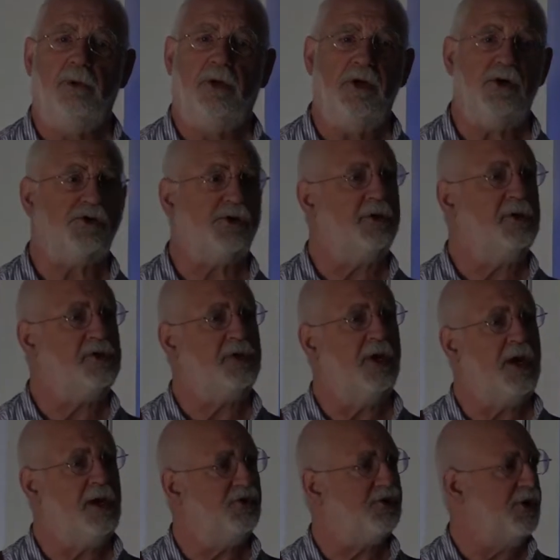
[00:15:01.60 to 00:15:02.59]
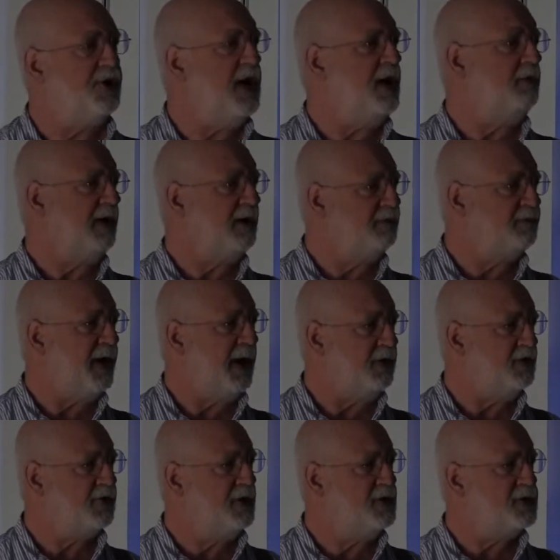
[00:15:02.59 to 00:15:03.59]
munitions and engineering
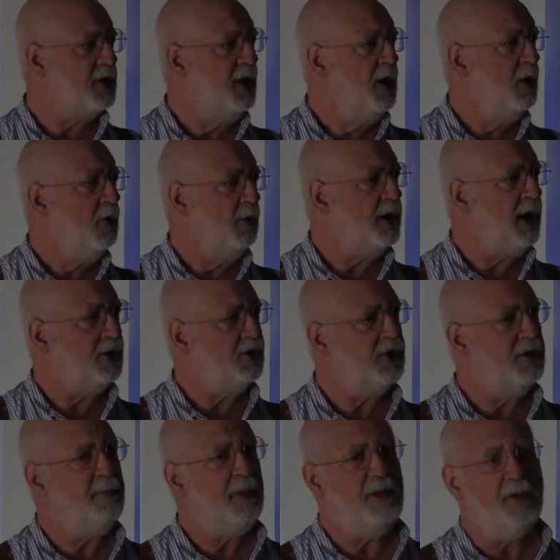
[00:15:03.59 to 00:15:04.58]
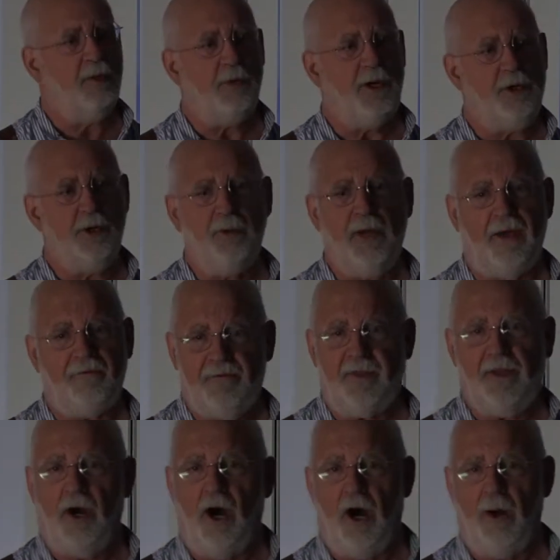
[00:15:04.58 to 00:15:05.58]
factories would actually mean that when you left
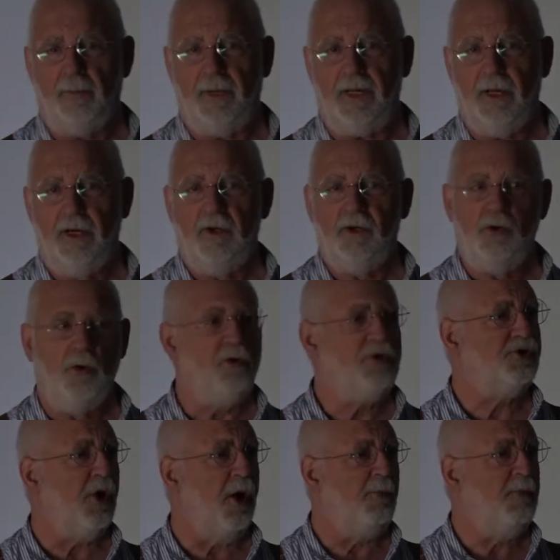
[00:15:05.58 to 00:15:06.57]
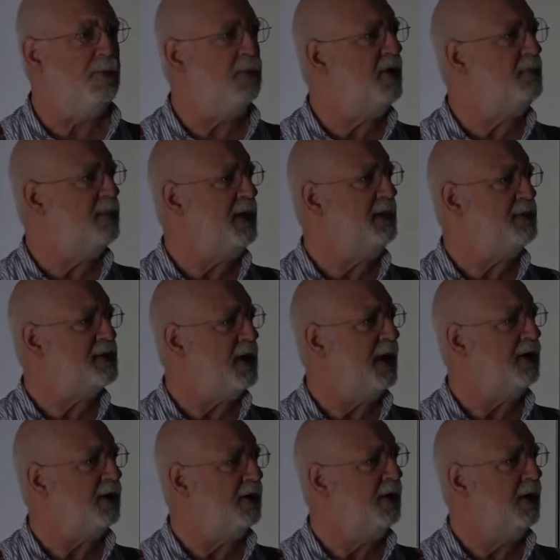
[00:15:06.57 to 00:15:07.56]
the army, your job would have been
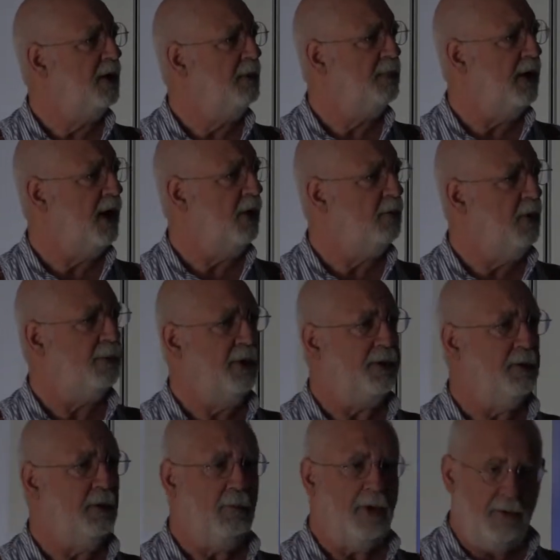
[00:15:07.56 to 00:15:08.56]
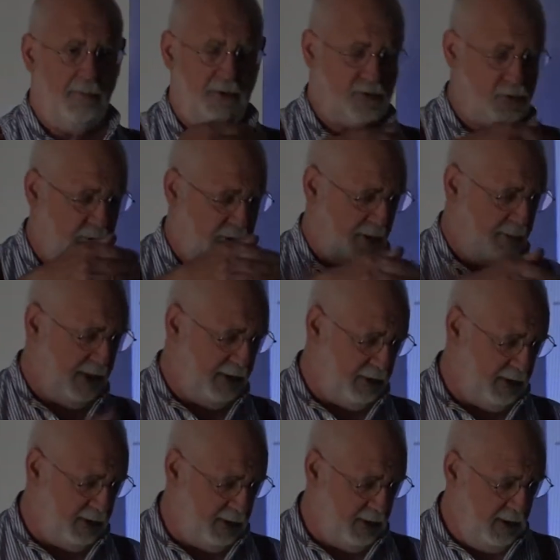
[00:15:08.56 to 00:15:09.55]
taken by a woman. We're talking about
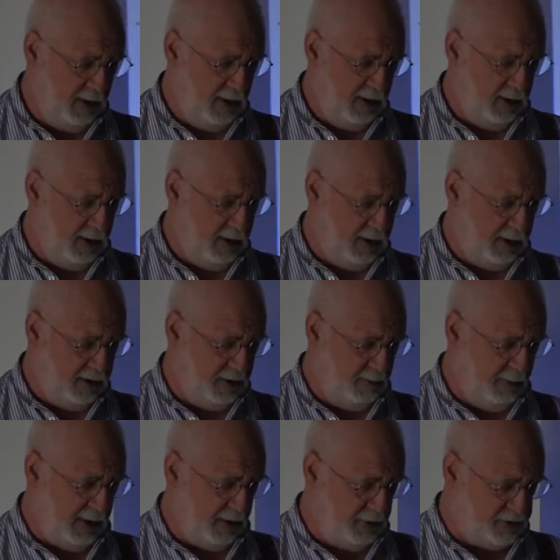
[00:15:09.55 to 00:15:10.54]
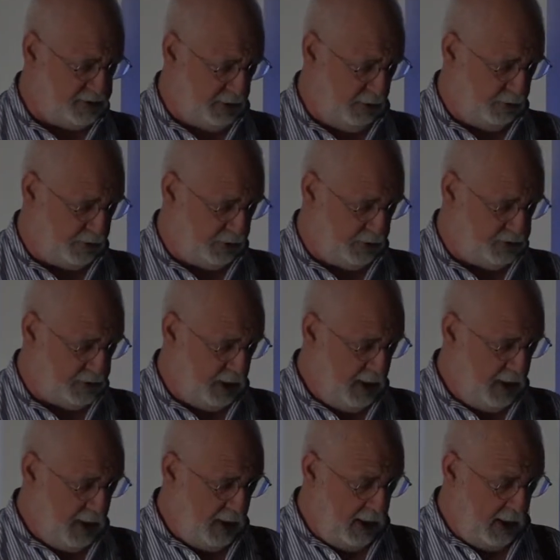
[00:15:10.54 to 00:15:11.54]
the male soldiers.
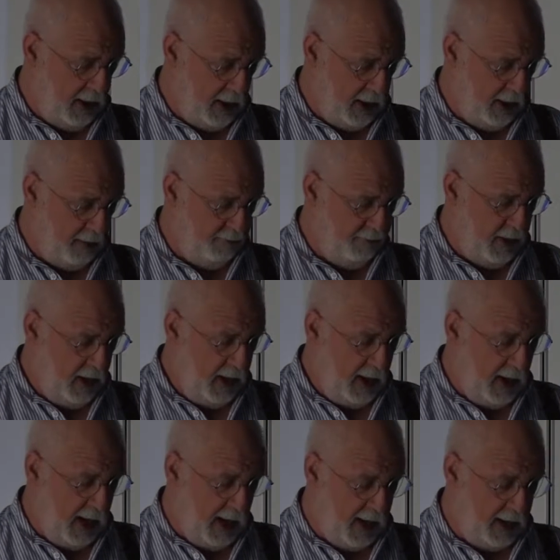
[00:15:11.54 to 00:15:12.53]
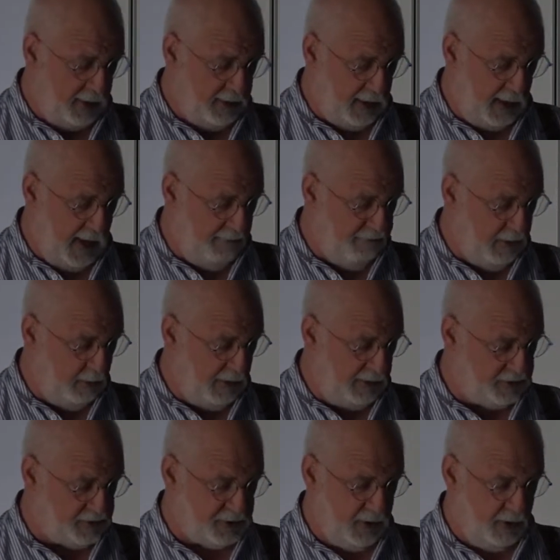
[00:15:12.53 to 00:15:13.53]
And every
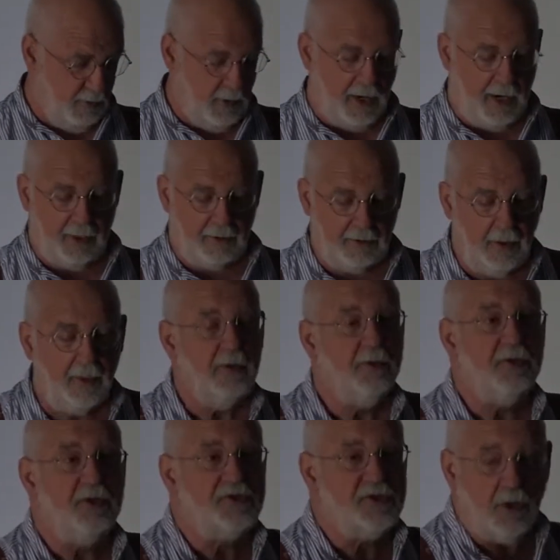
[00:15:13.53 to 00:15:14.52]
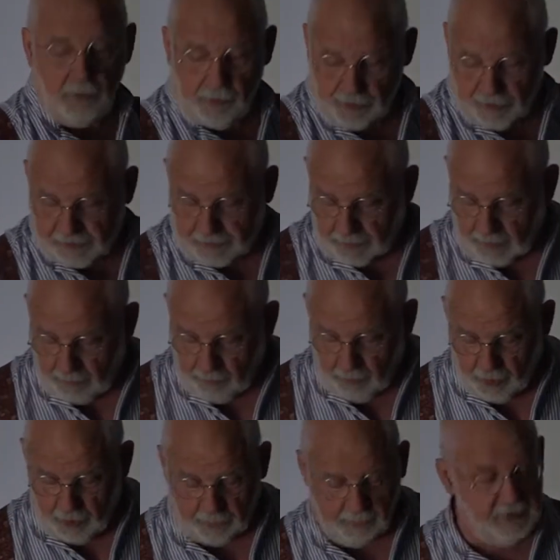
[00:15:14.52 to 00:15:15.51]
once in a while, the soldiers and
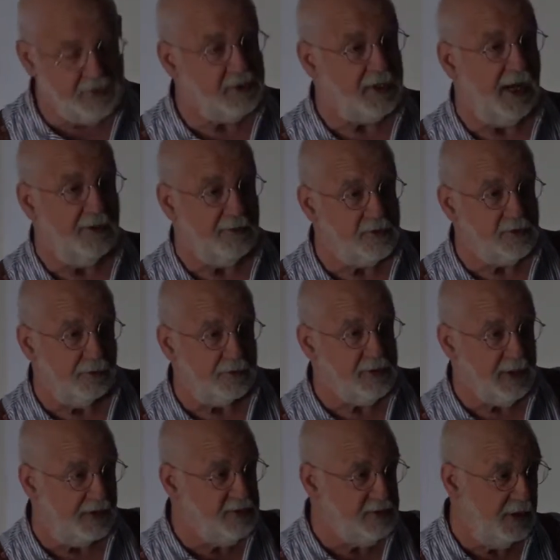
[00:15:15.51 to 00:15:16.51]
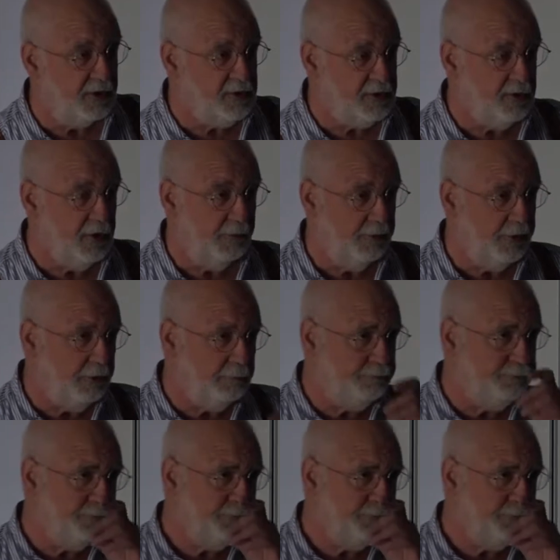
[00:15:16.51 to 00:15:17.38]
workmen's councils, as they termed them.